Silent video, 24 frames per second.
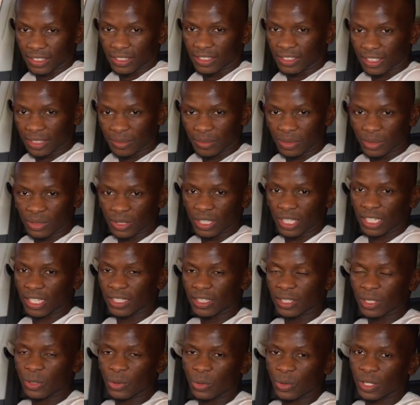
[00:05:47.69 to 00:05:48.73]
It seems to get
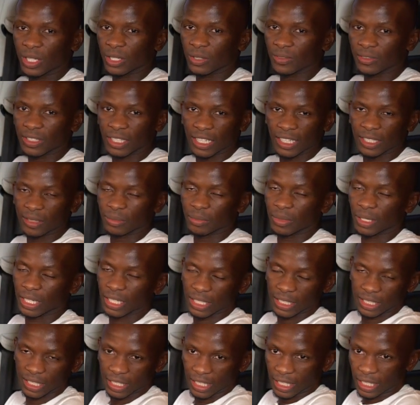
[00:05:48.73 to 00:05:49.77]
in the way of the
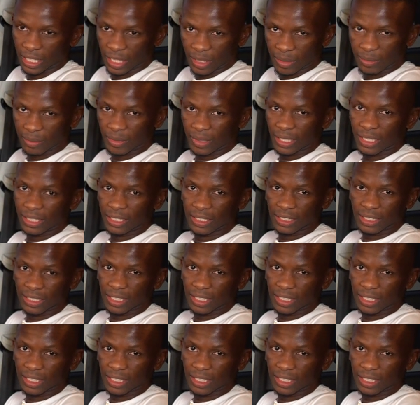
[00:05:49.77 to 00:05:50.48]
handbrake, but